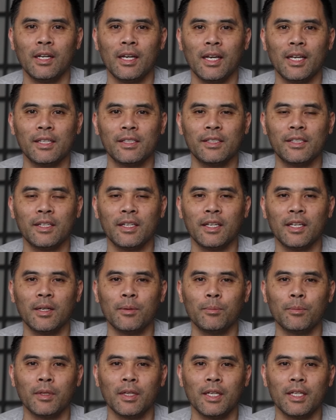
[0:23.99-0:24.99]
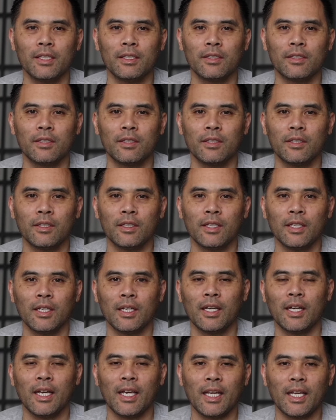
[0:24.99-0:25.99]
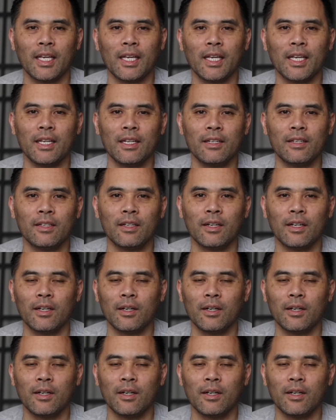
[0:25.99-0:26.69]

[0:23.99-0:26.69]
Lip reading: STM lens, and